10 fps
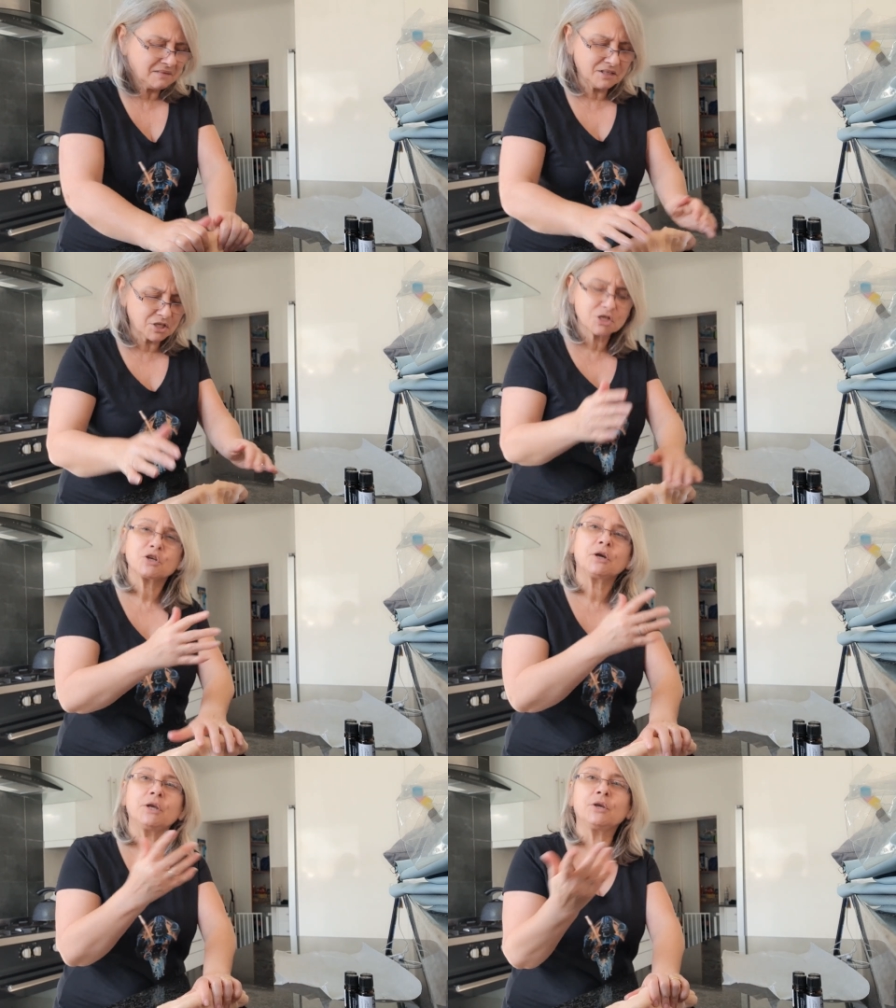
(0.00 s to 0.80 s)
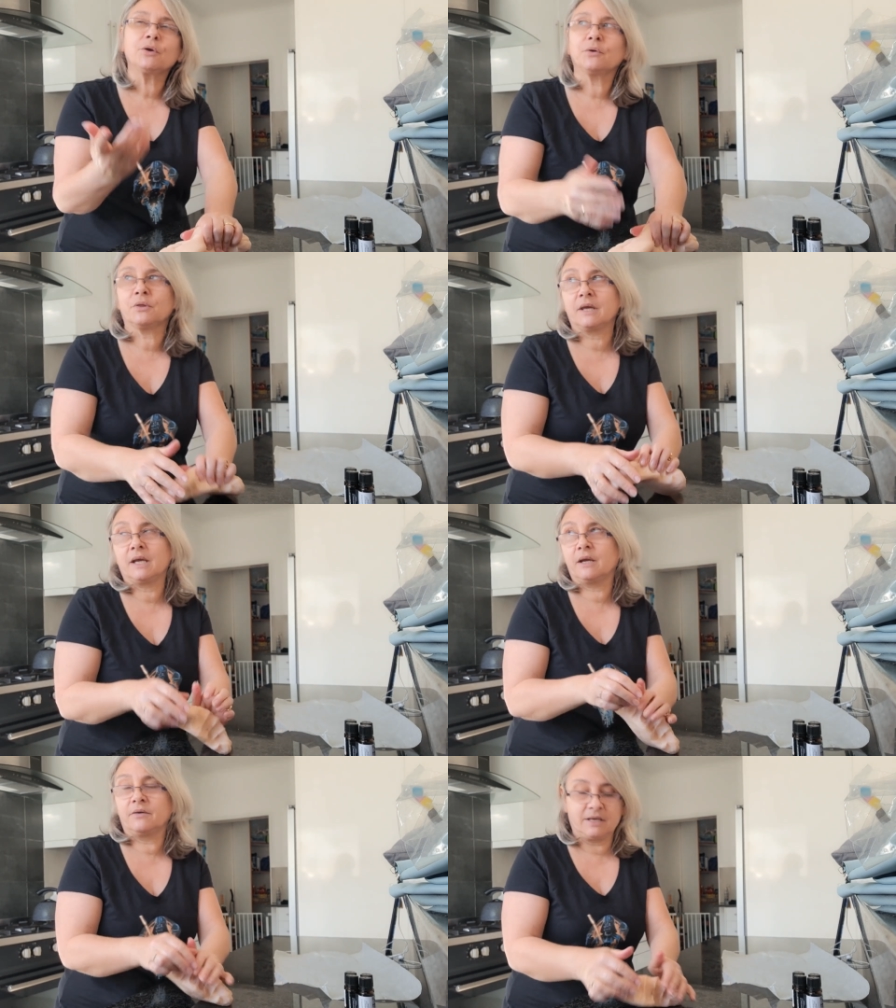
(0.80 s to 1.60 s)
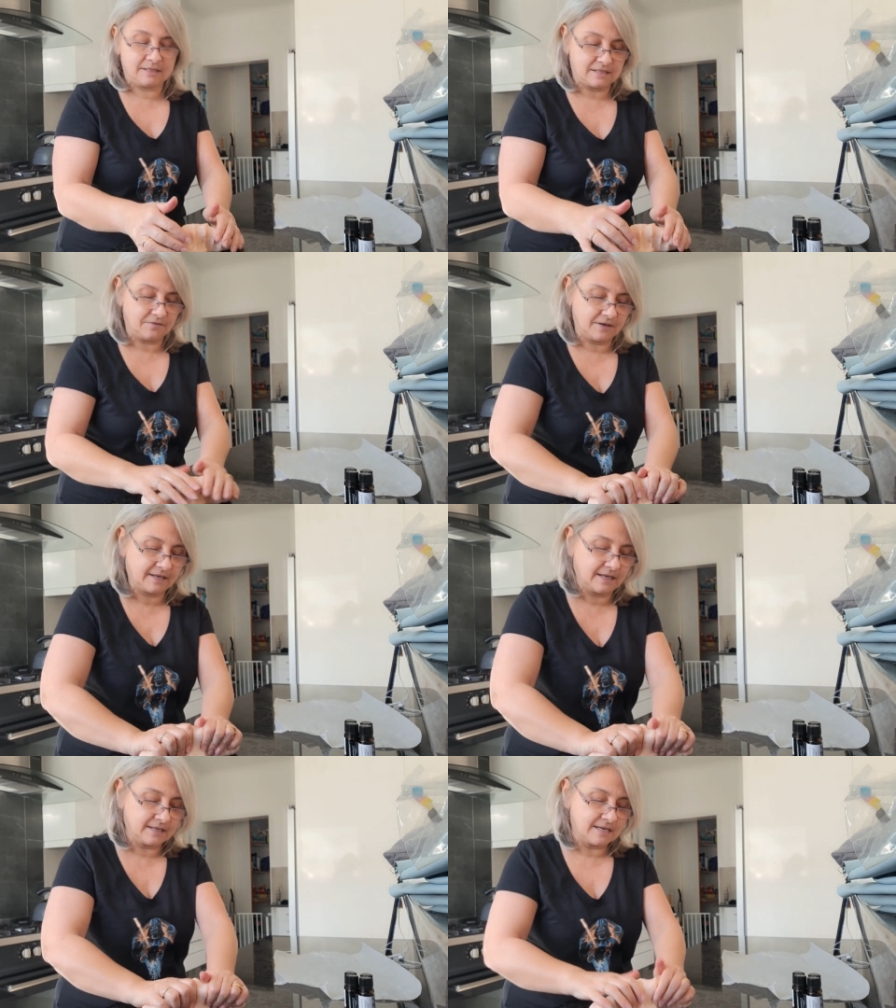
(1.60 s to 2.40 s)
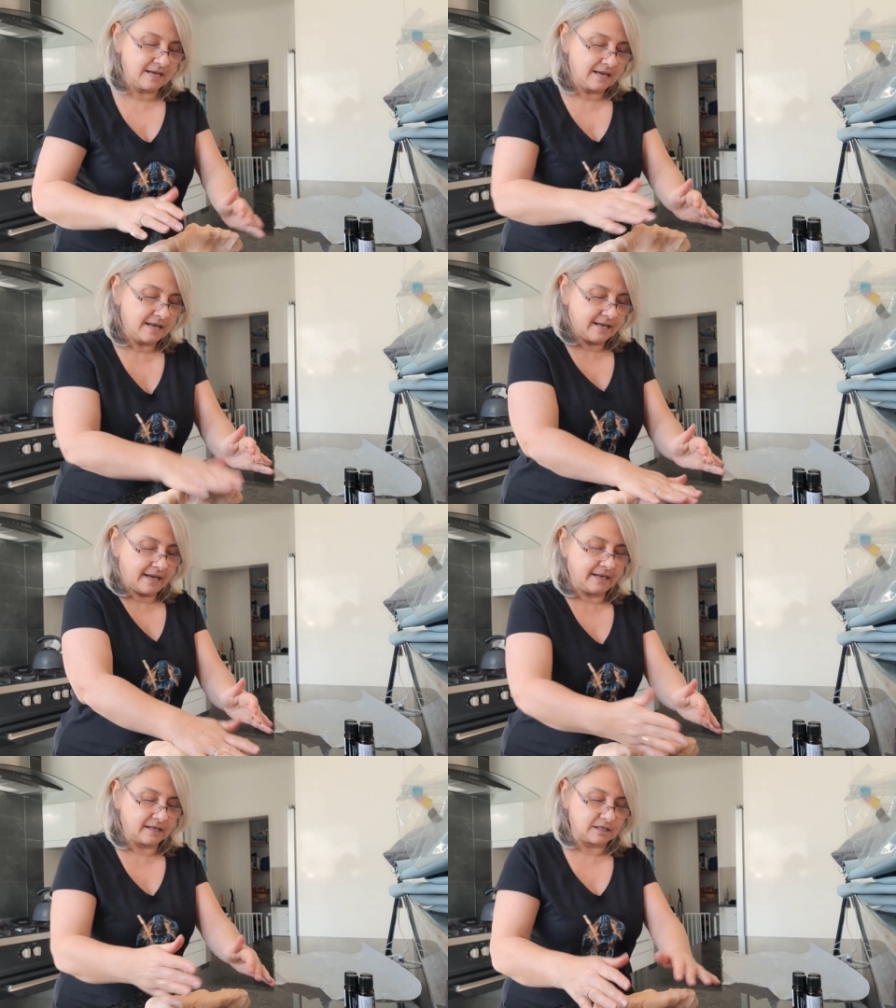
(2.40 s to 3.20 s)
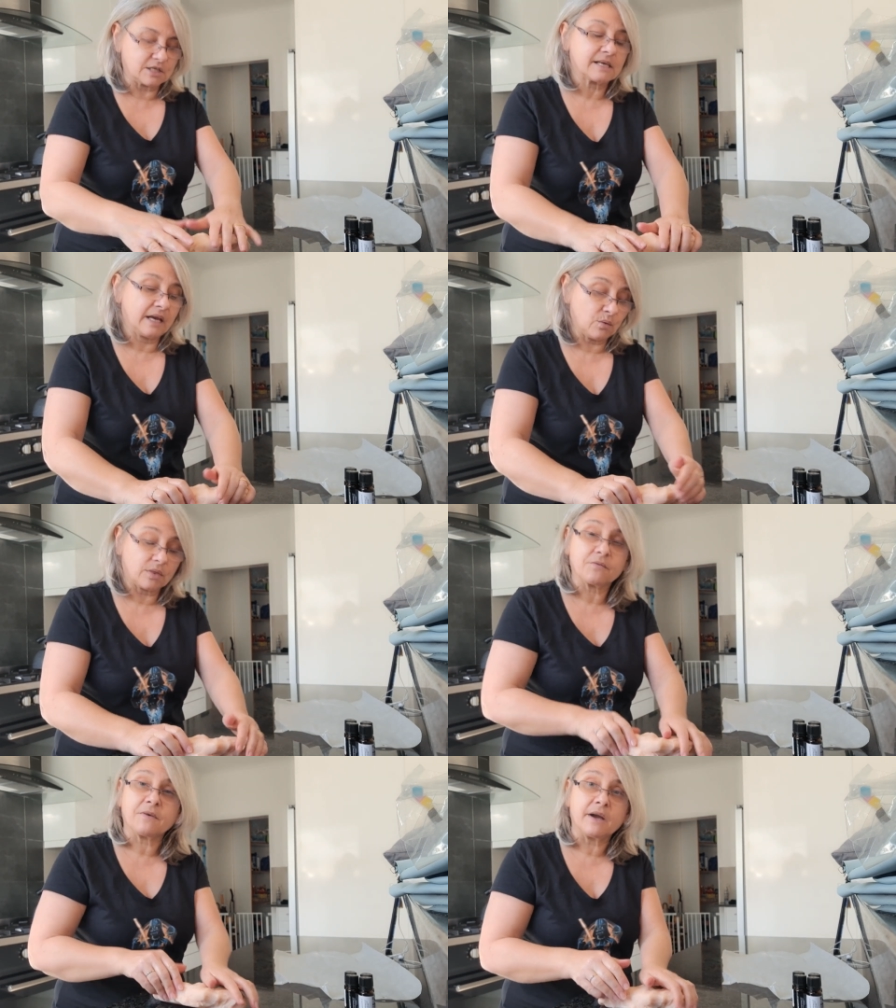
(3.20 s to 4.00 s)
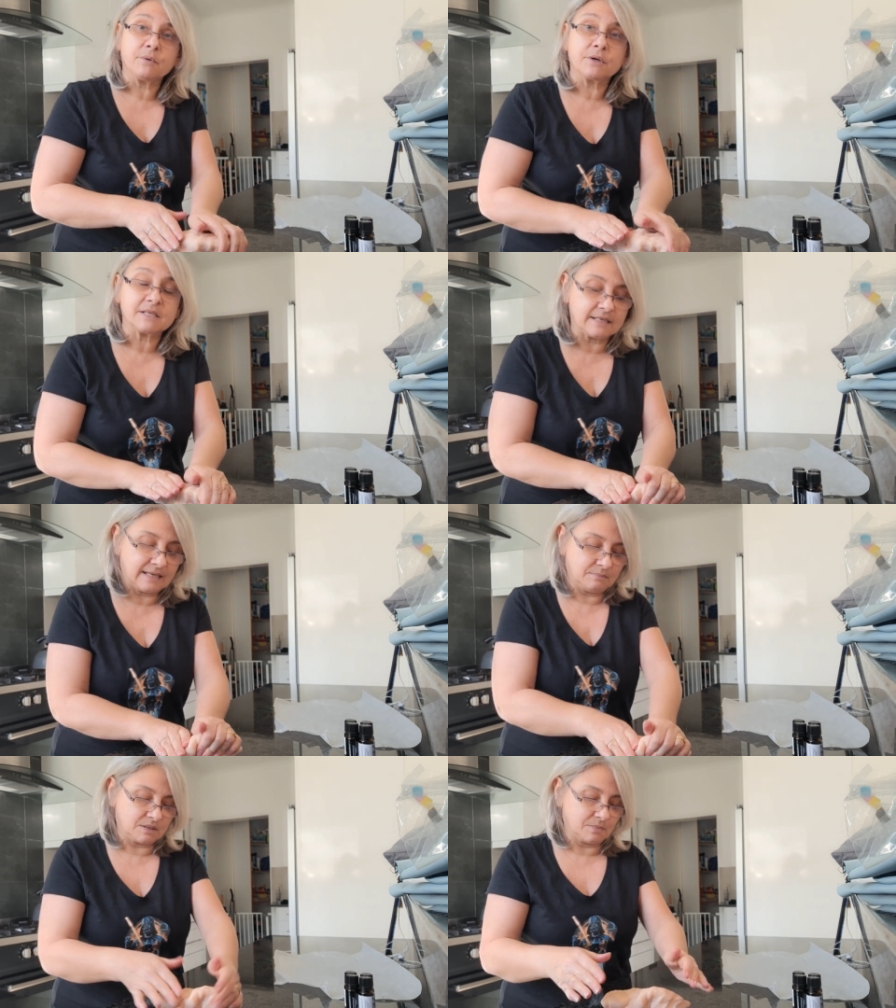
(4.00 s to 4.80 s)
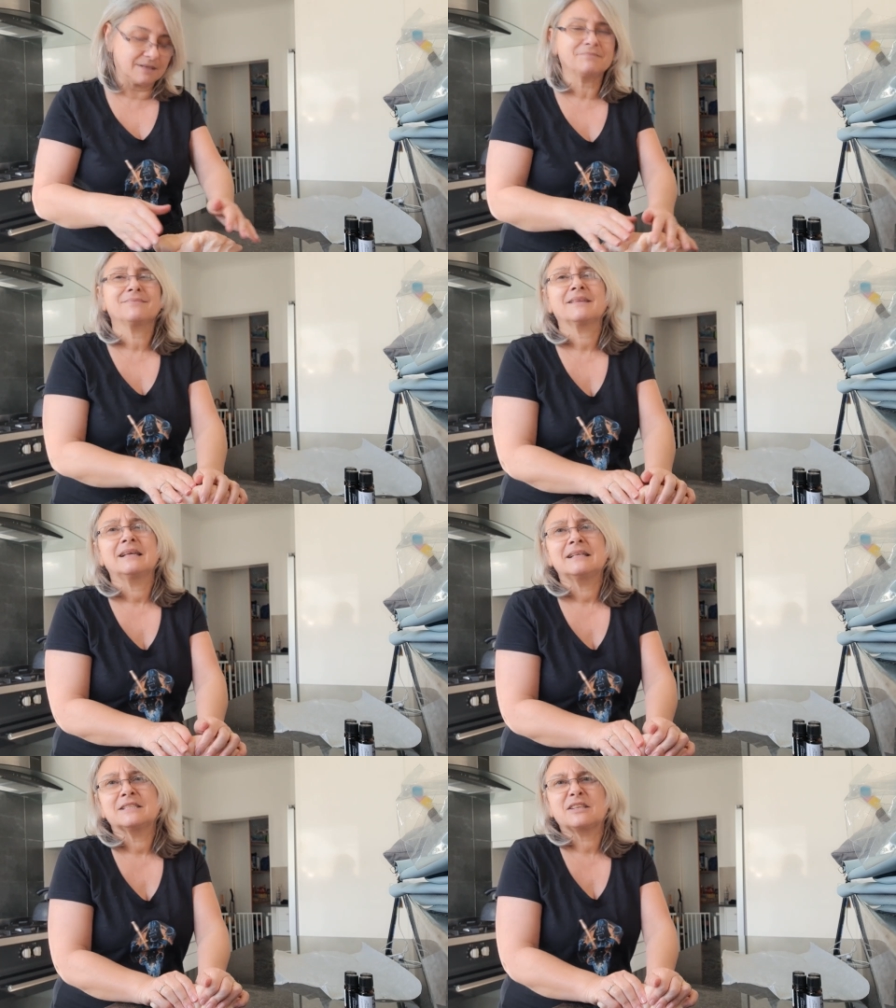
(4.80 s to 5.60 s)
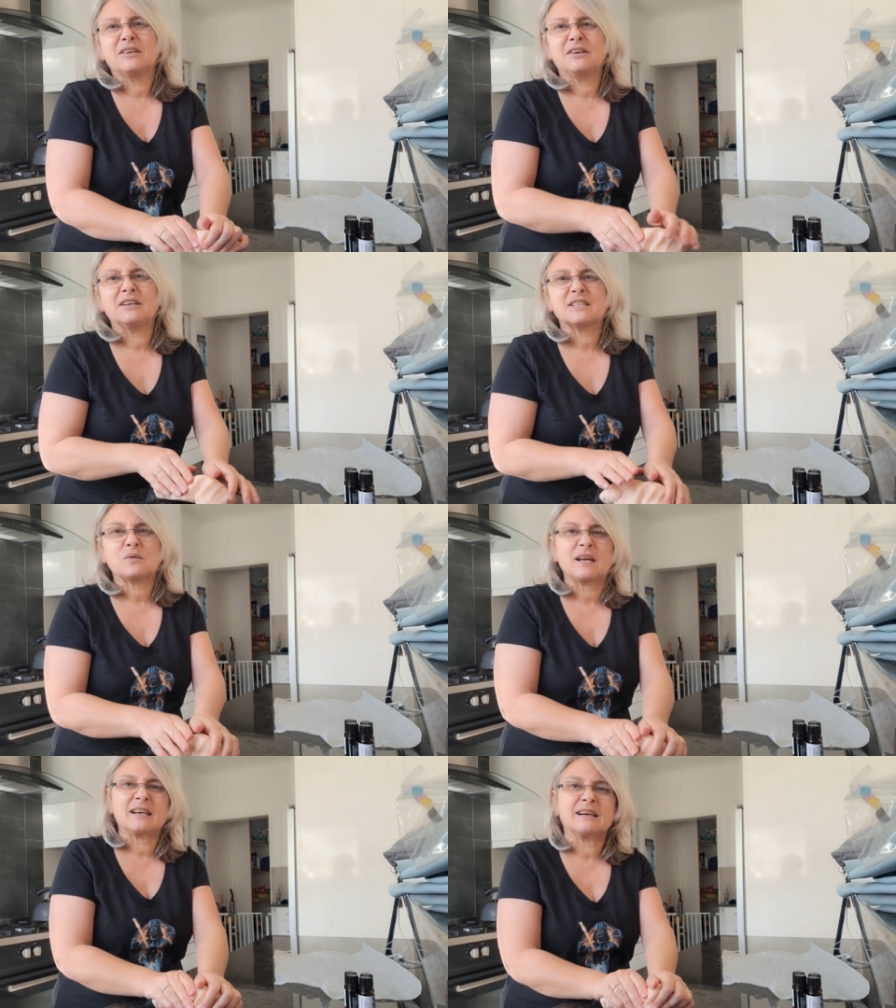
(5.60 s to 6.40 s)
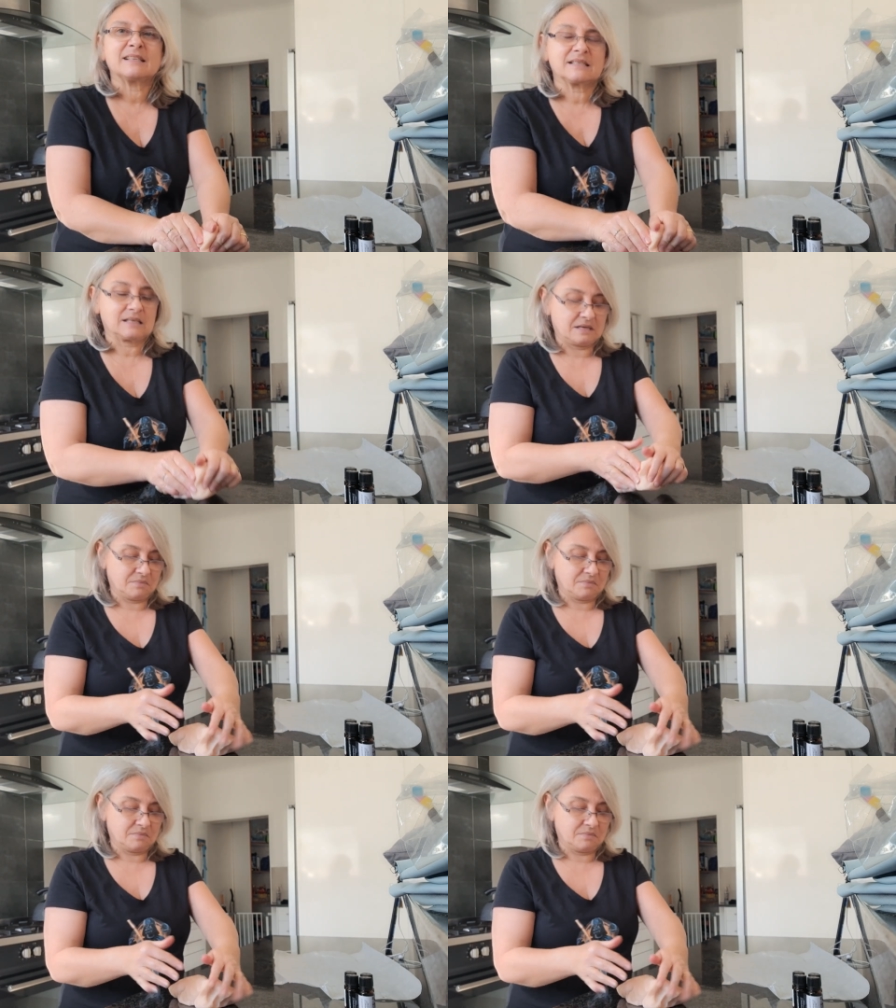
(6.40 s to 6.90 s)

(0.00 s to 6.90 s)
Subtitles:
just showing you the area and stuff like that, and it'll just end with the fireworks in Hemsby. So yeah, it's quite a nice